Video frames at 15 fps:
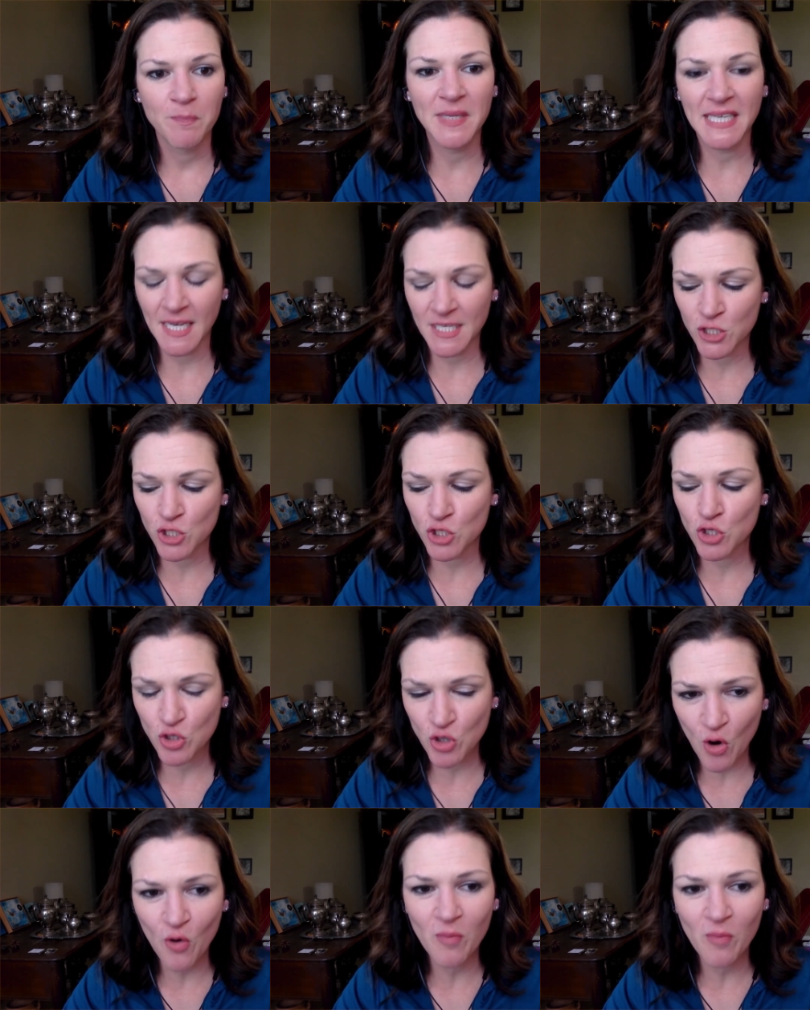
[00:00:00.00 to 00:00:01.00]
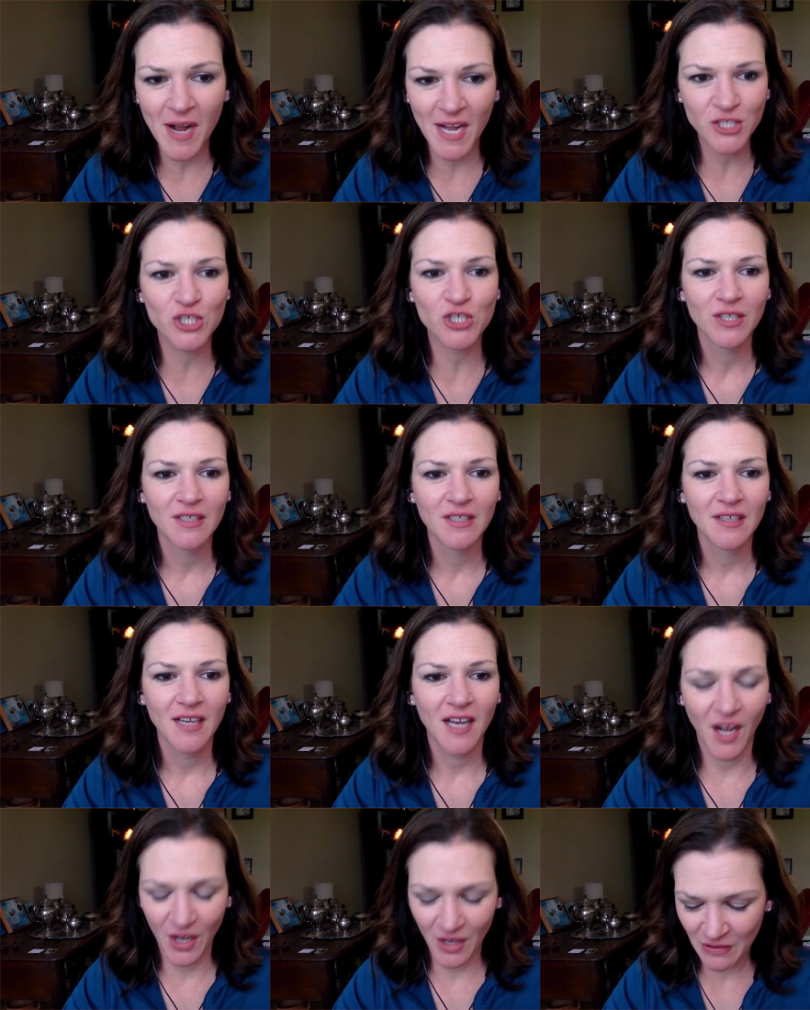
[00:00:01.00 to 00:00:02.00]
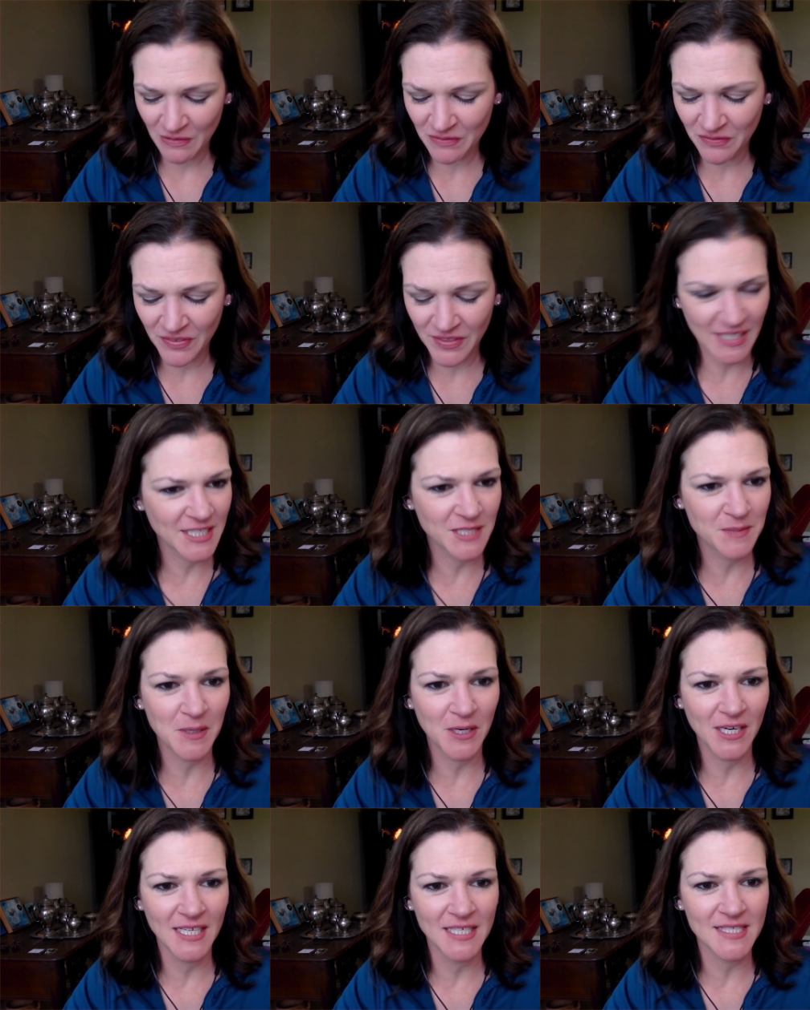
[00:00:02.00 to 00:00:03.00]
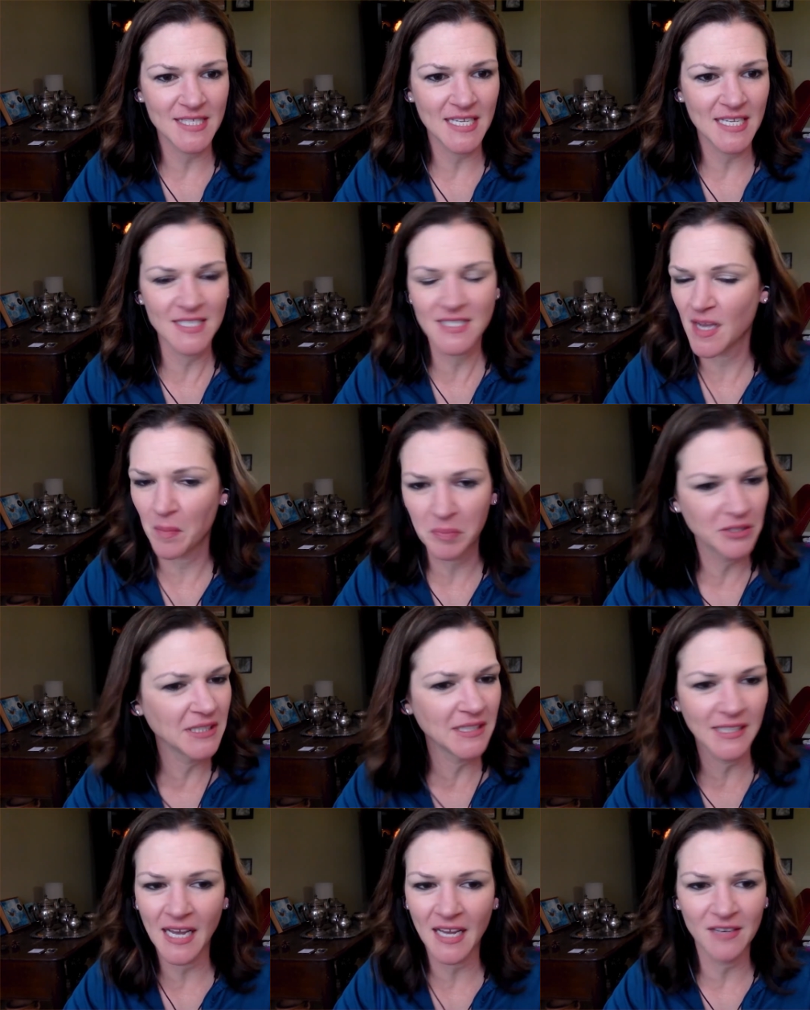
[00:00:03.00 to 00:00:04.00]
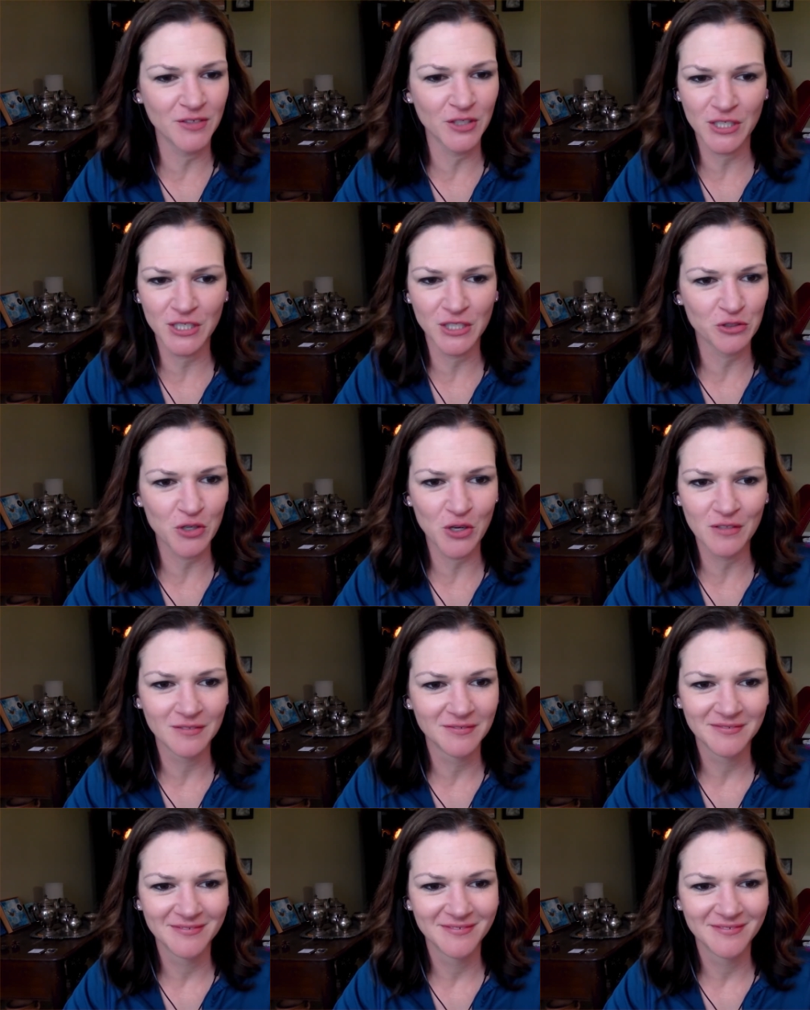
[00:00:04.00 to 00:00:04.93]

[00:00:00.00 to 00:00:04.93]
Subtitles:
because so much of the experience is completely out of your control,